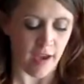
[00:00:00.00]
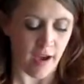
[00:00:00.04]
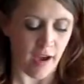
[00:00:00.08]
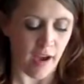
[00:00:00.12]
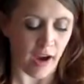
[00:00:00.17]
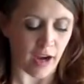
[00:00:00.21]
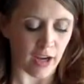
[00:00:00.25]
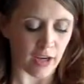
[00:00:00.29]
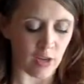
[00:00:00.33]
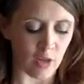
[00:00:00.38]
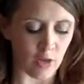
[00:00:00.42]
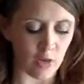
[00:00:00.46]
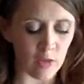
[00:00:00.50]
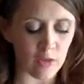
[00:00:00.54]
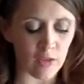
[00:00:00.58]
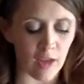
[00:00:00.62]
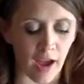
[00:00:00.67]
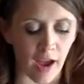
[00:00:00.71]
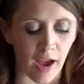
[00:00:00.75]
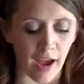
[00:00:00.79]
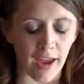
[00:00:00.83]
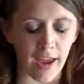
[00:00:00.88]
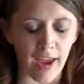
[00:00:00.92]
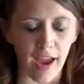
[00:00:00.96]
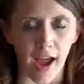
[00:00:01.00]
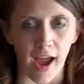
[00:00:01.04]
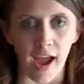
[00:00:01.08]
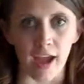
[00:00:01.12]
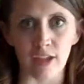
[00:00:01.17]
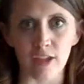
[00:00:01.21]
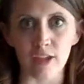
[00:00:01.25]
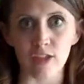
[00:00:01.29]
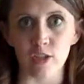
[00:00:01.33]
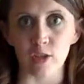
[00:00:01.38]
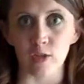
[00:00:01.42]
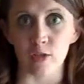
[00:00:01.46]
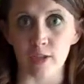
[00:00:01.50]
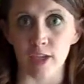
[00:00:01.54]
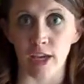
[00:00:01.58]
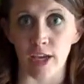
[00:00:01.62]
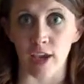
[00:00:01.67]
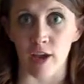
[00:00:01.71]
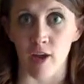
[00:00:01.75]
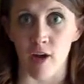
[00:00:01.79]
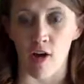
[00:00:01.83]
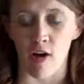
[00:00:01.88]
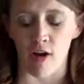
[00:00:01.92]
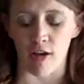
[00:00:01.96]
I knew that I had to take
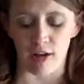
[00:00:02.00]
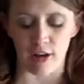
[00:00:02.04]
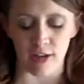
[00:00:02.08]
it on.